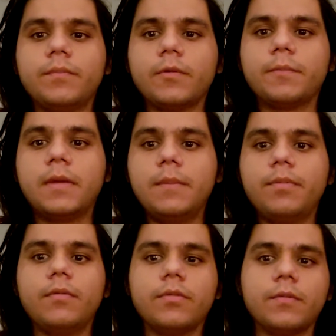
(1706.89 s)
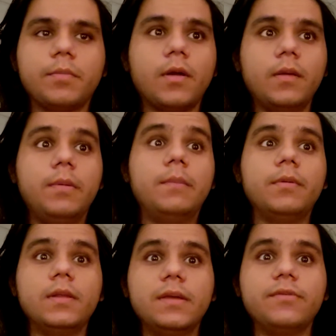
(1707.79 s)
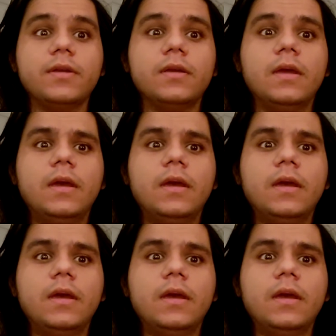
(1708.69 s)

are people there are probably people living